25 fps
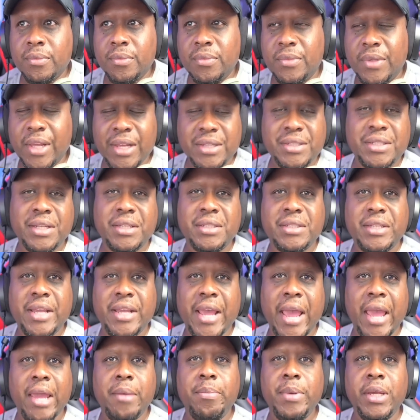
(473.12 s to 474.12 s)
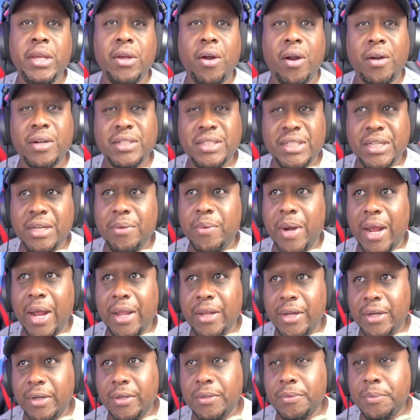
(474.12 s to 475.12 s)
This is KPRC right
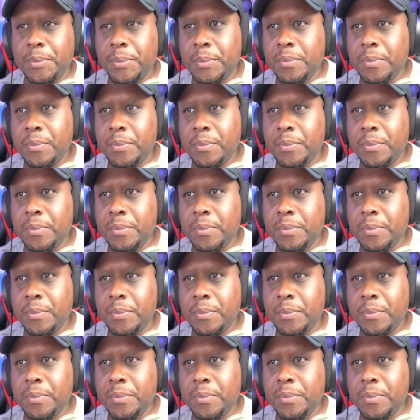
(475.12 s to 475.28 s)
here.